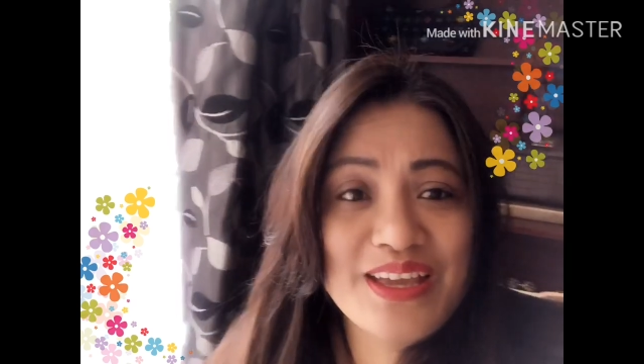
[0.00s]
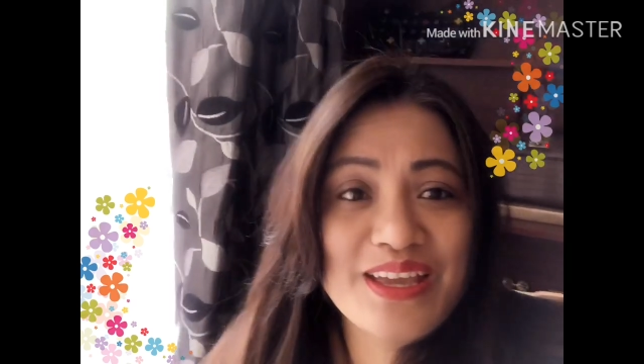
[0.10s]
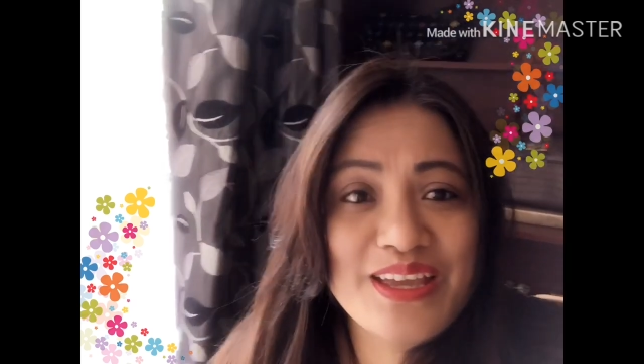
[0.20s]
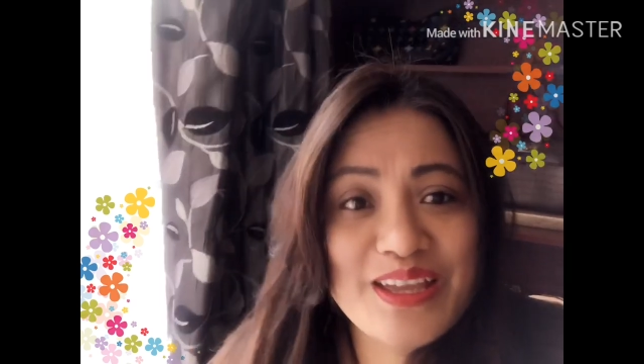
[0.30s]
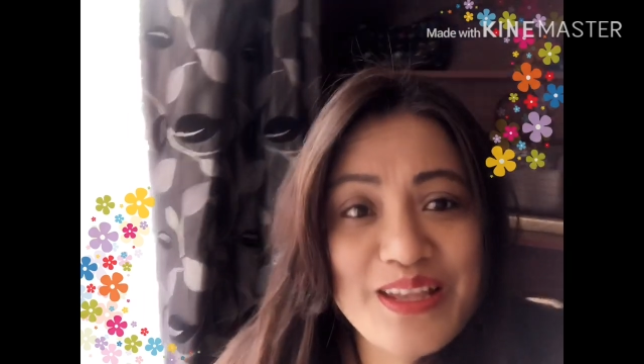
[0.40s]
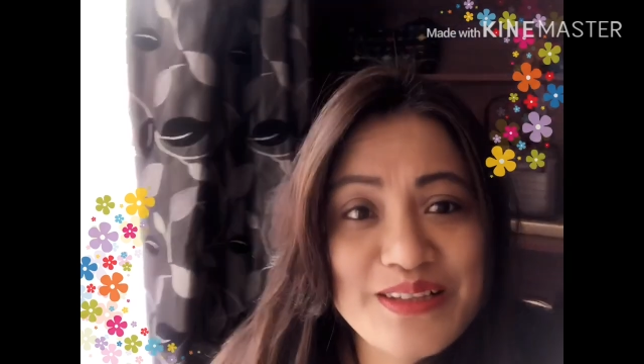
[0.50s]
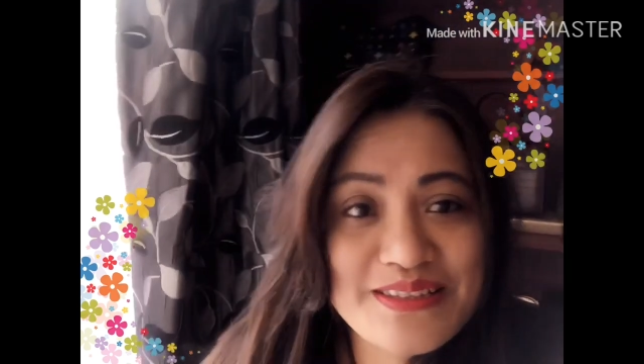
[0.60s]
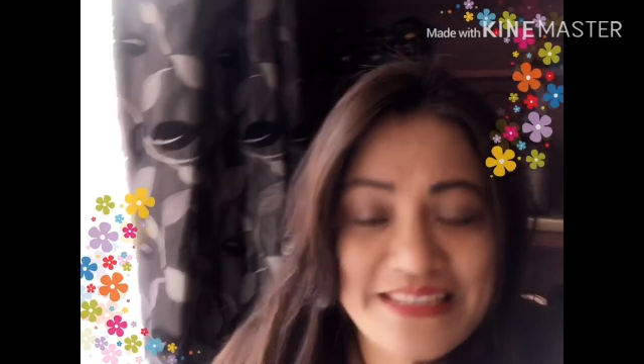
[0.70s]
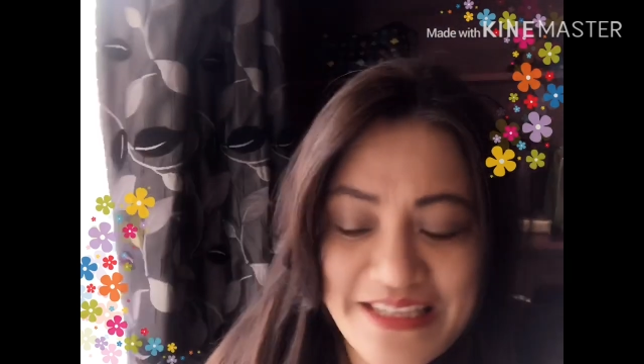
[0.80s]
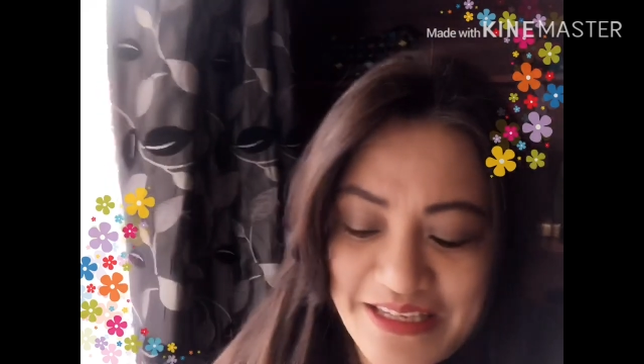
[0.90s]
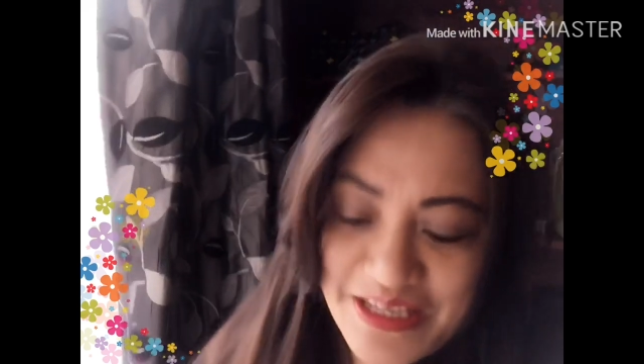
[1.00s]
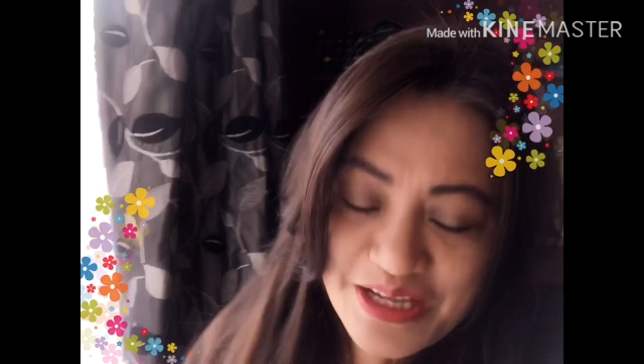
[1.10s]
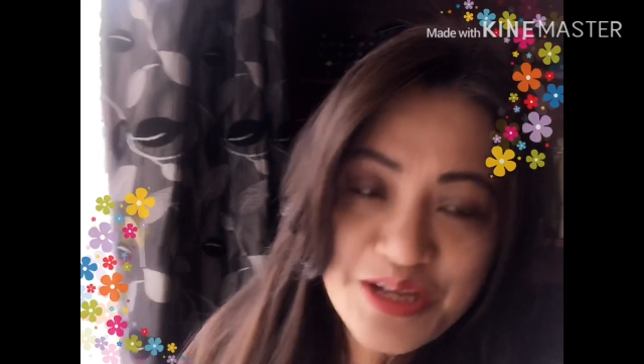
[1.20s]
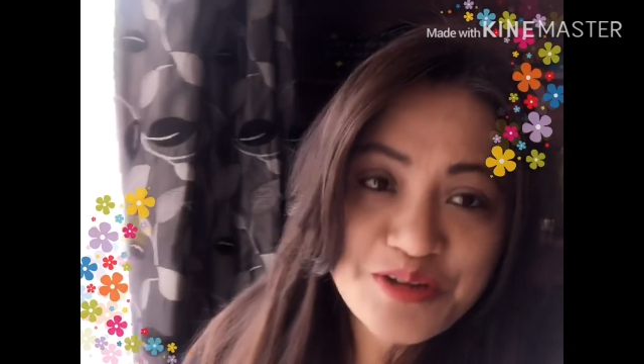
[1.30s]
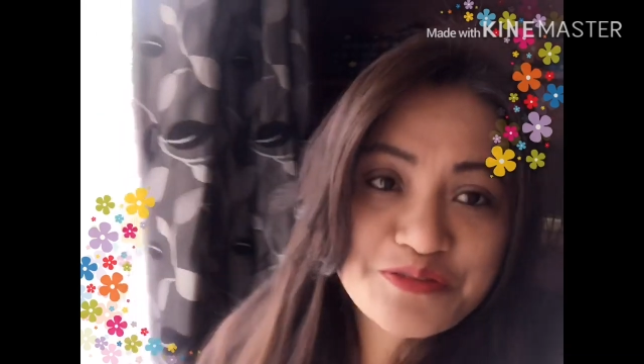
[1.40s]
healthy
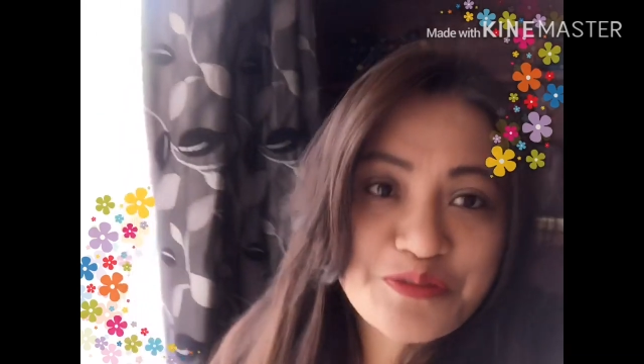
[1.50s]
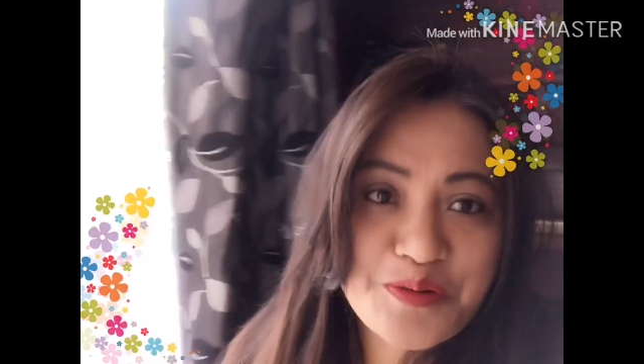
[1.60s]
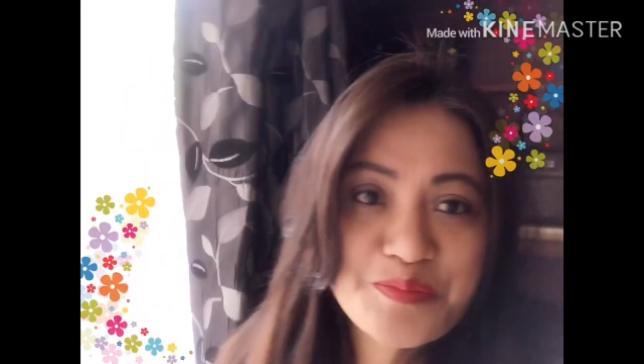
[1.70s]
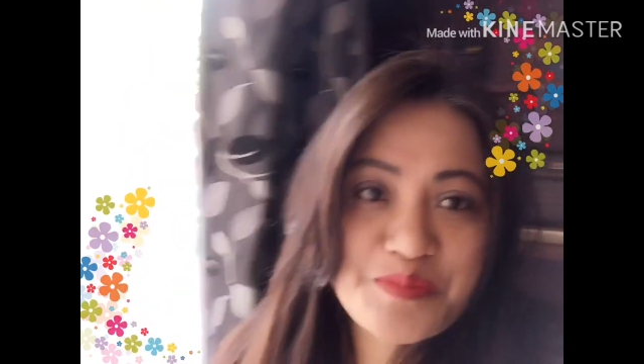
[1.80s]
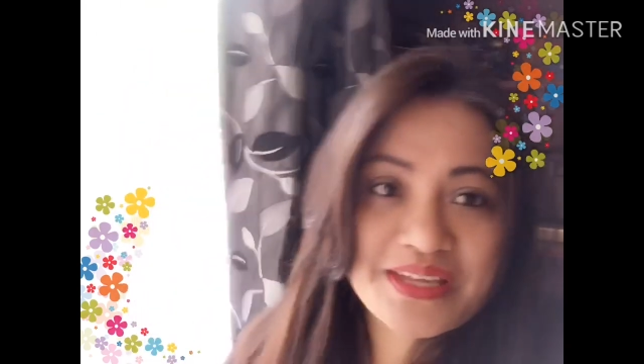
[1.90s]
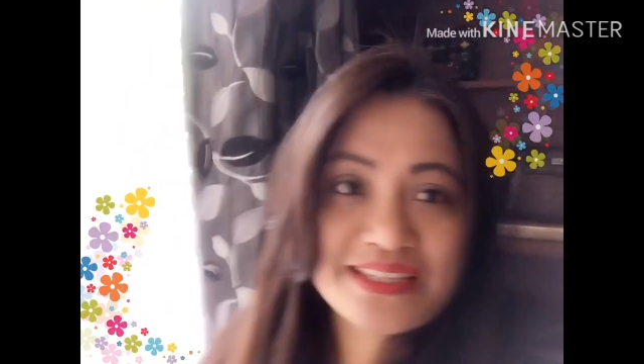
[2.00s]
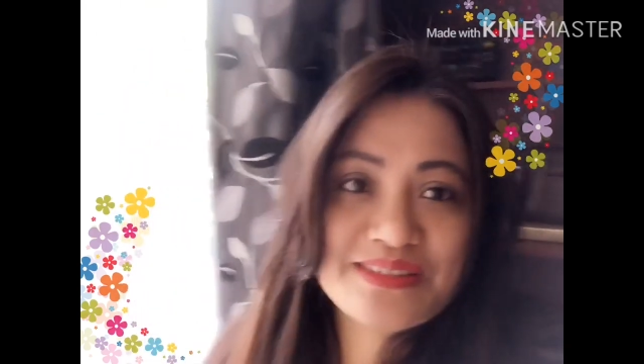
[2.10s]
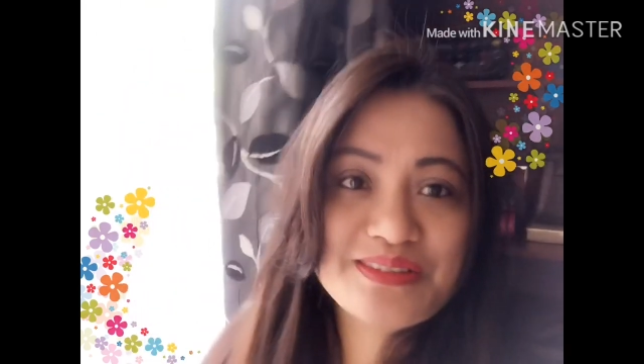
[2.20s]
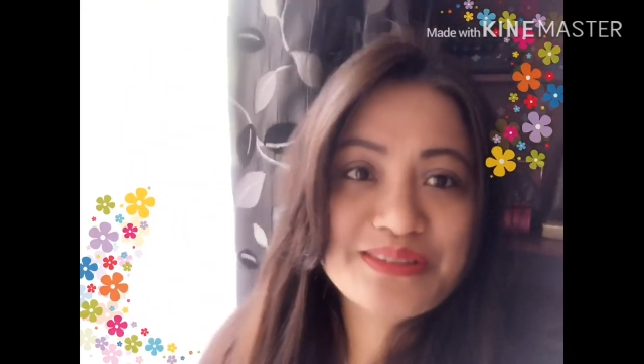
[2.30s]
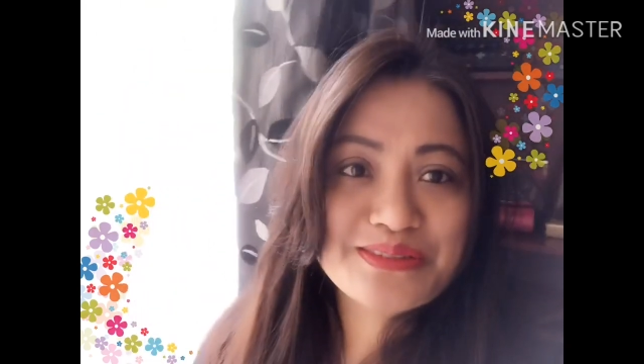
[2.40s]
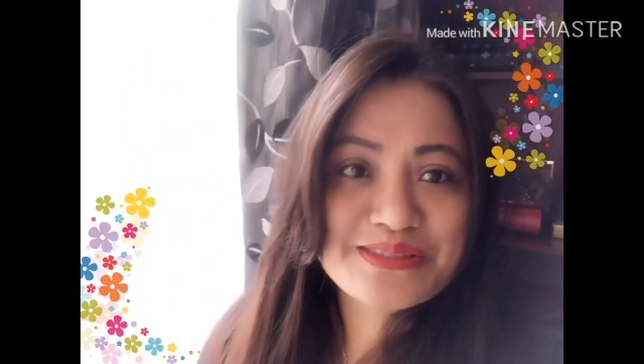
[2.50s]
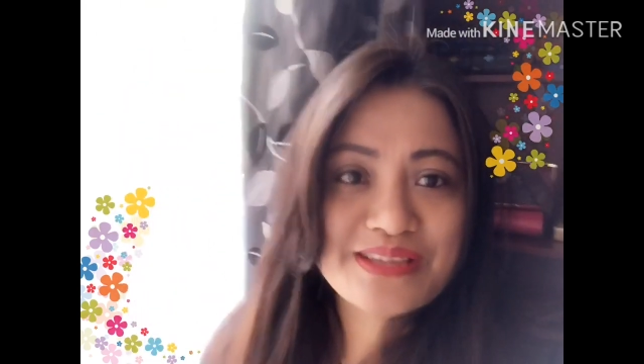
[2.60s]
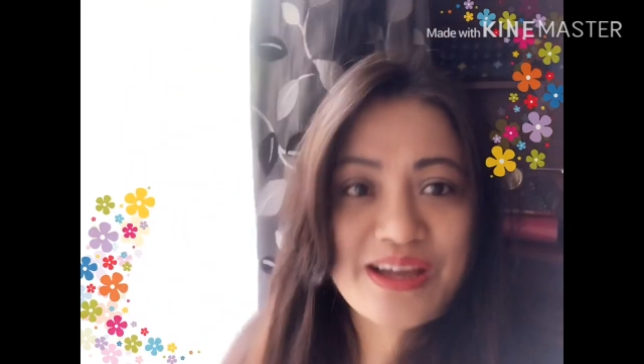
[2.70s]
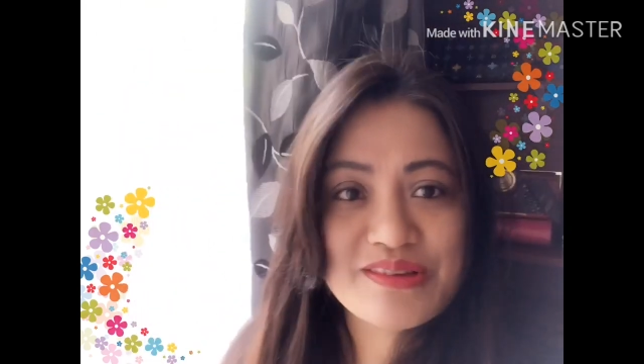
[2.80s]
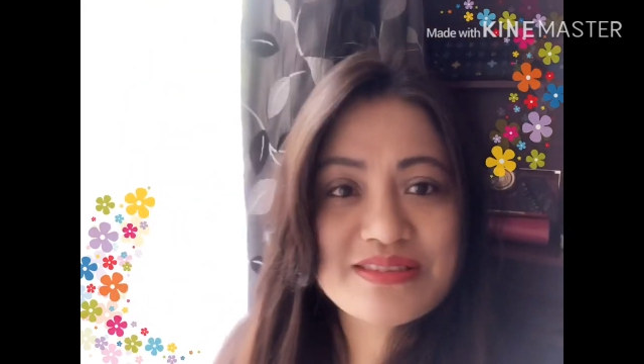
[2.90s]
for me to do so.